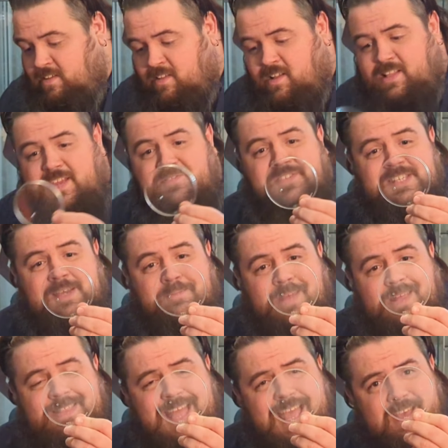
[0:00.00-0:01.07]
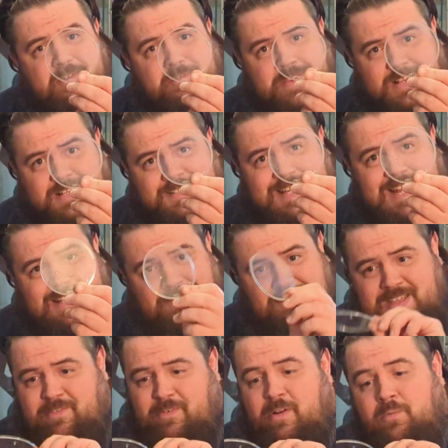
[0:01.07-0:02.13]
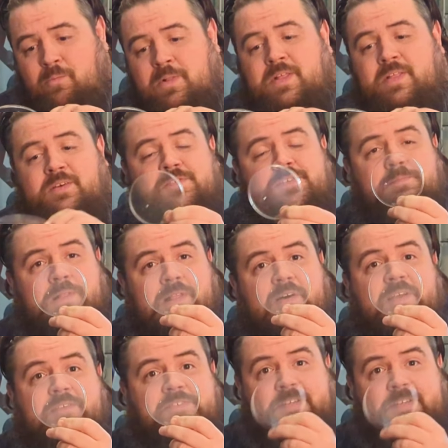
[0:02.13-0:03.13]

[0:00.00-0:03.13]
And he even sent me a NECA figure stand. I've never owned one of those in my life.